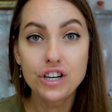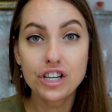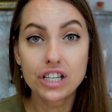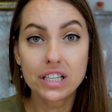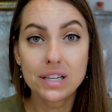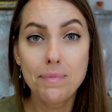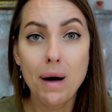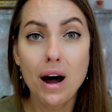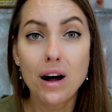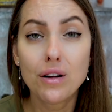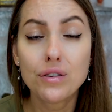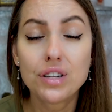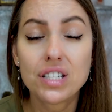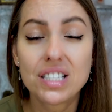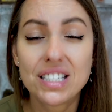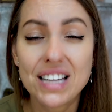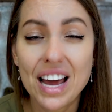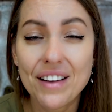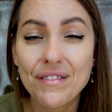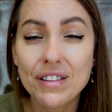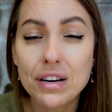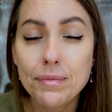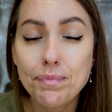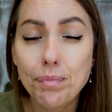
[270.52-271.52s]
is about
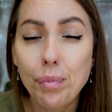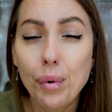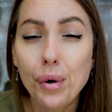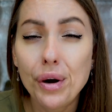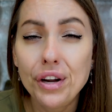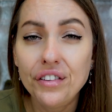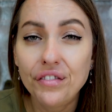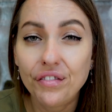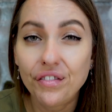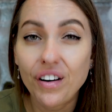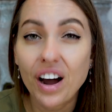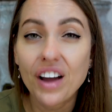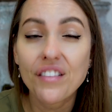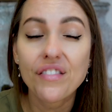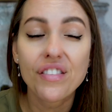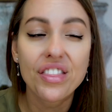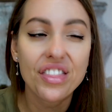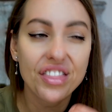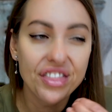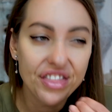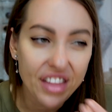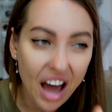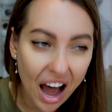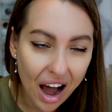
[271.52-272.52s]
7.5
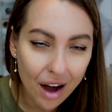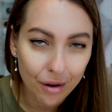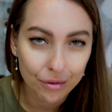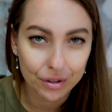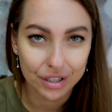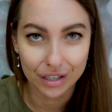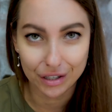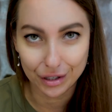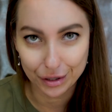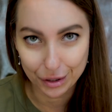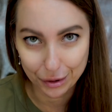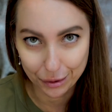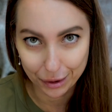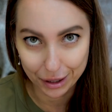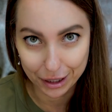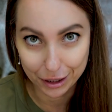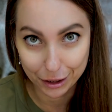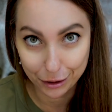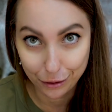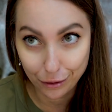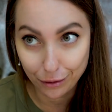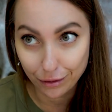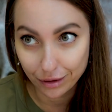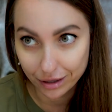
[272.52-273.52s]
thousand US
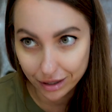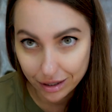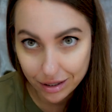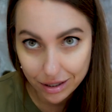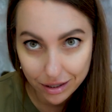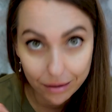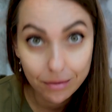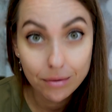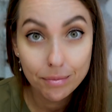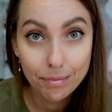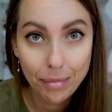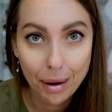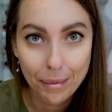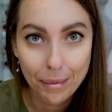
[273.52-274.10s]
dollars per